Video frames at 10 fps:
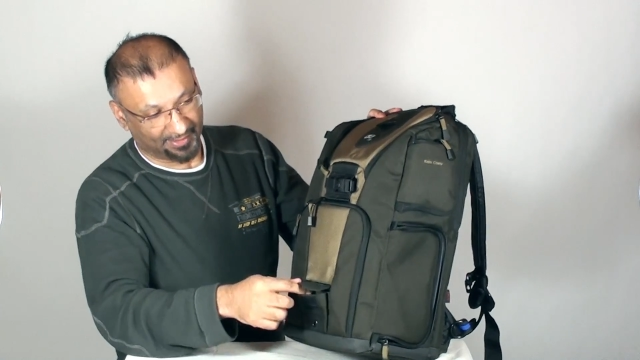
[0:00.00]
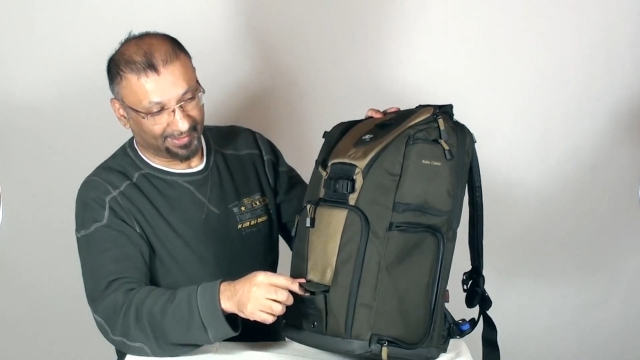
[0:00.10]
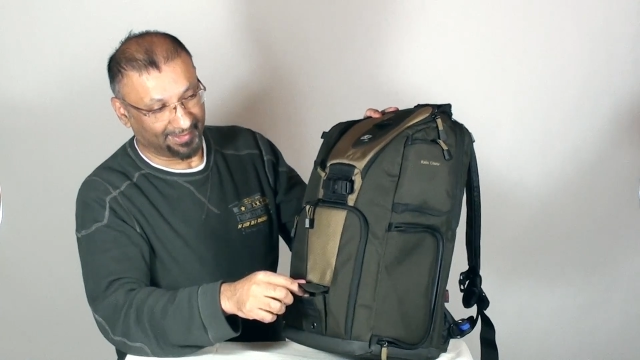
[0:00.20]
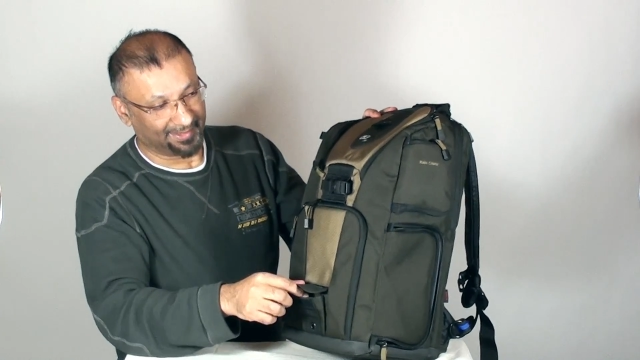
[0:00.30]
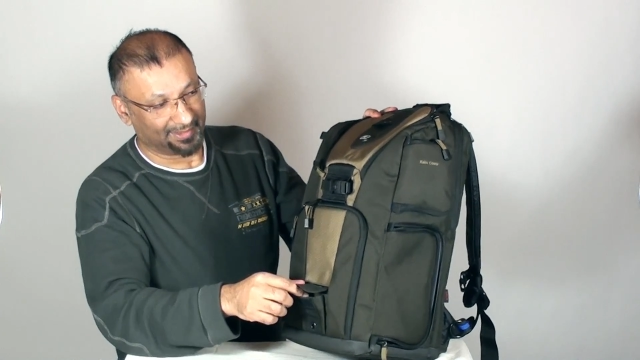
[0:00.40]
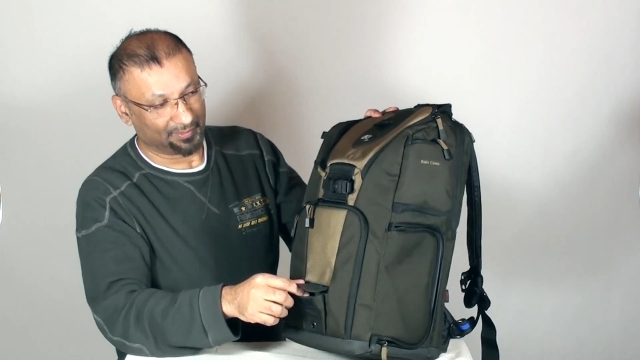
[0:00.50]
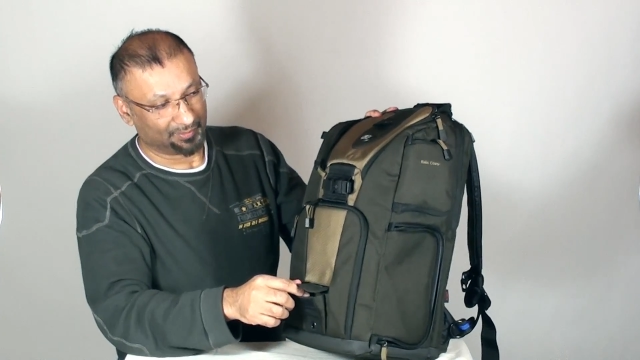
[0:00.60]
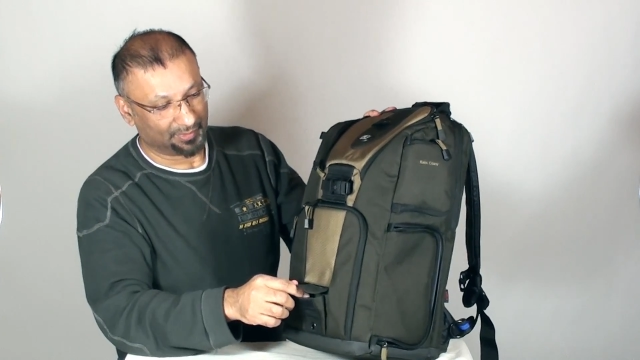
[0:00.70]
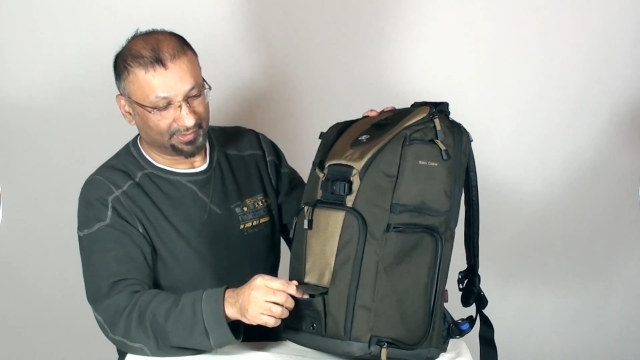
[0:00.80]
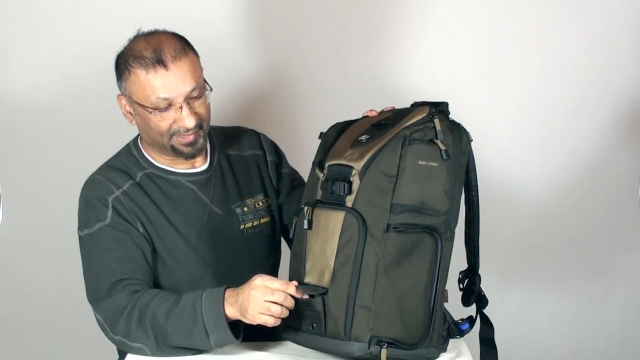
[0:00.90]
and
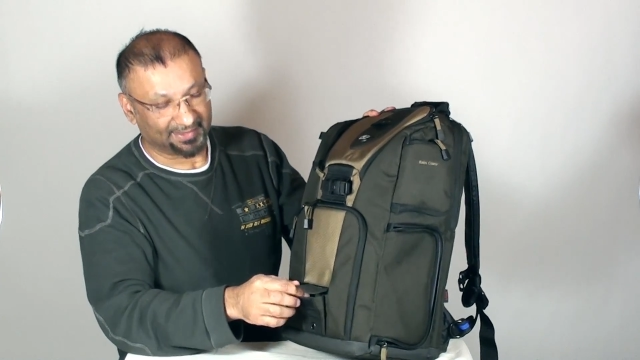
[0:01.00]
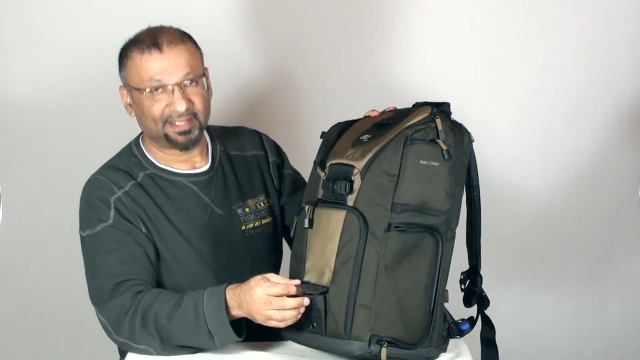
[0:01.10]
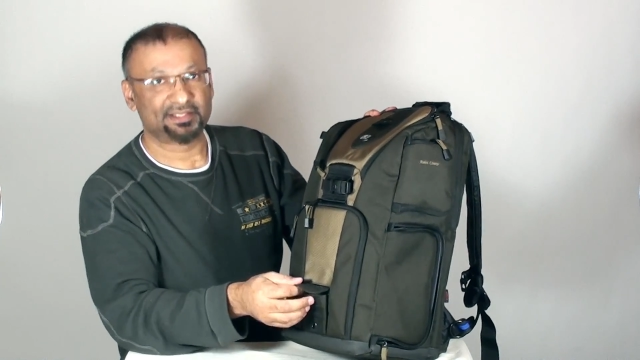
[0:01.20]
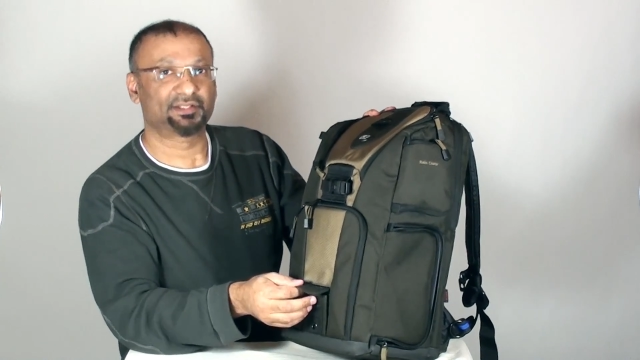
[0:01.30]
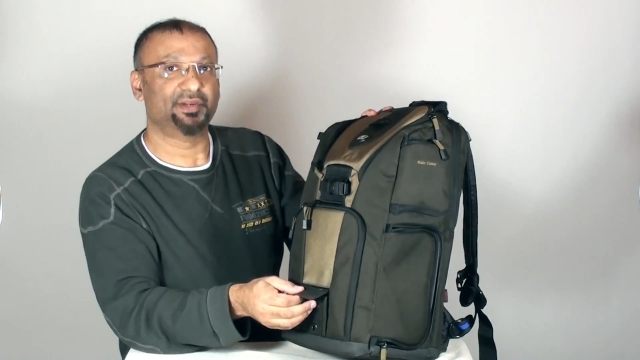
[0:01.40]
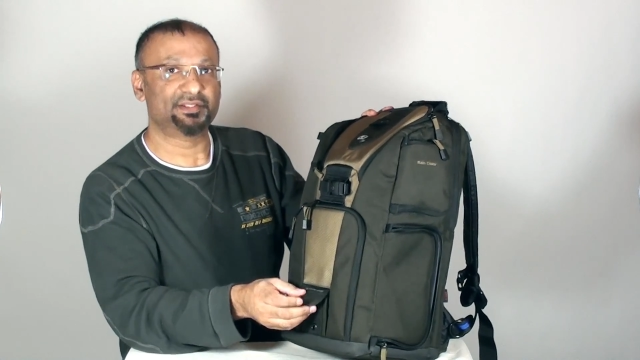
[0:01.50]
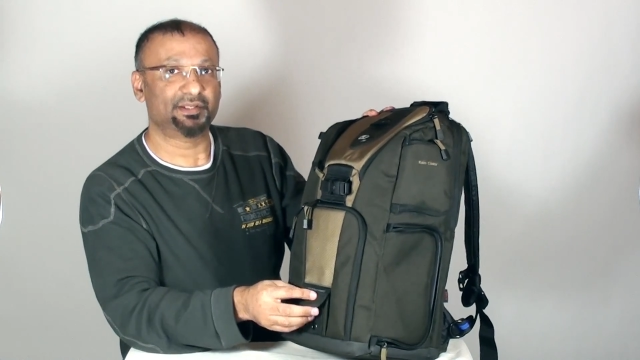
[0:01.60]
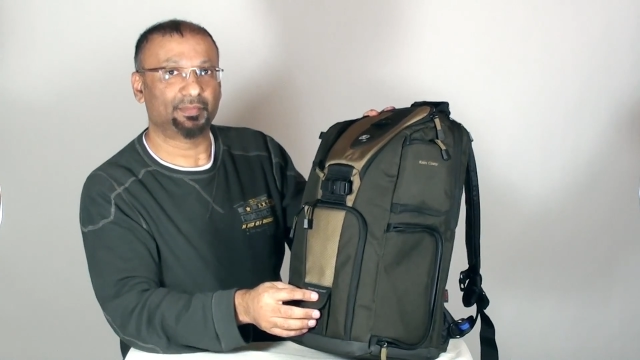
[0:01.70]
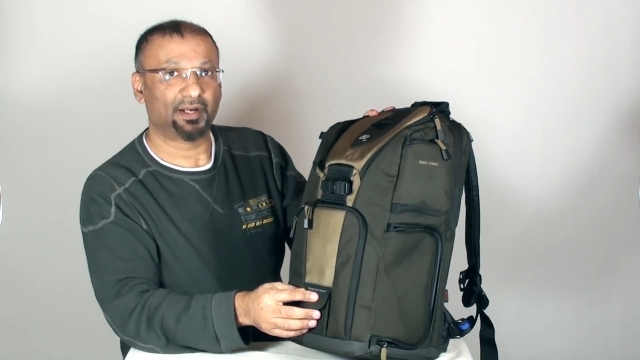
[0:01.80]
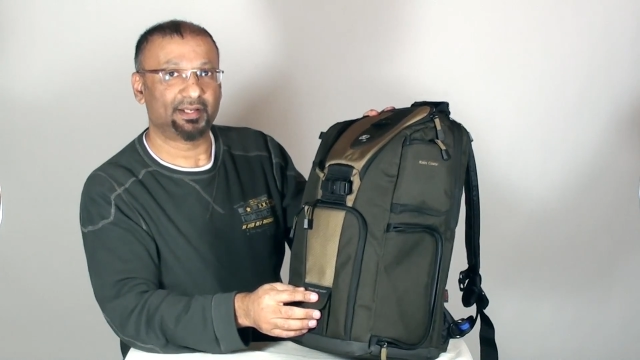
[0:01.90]
I guess the
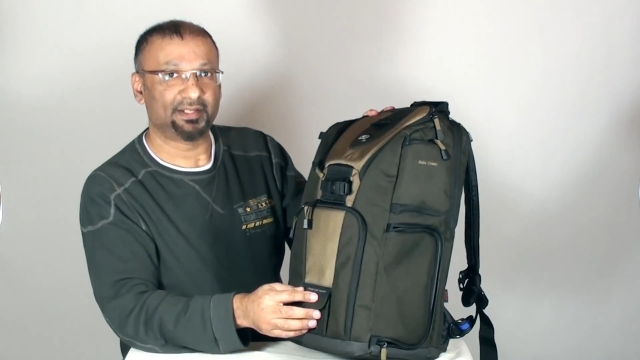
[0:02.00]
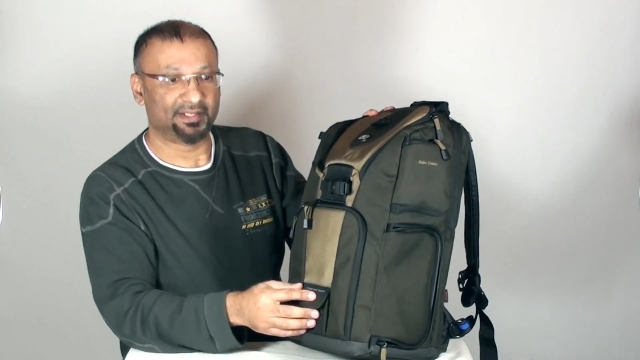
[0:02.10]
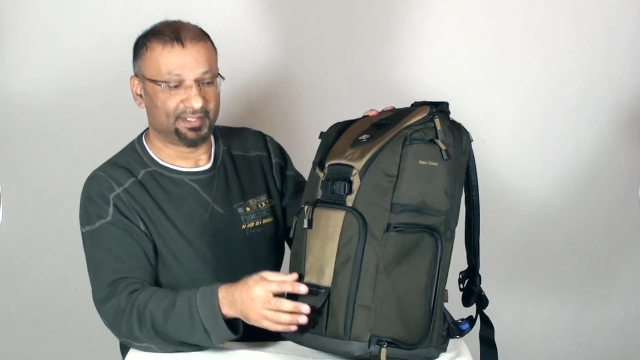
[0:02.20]
reasoning behind it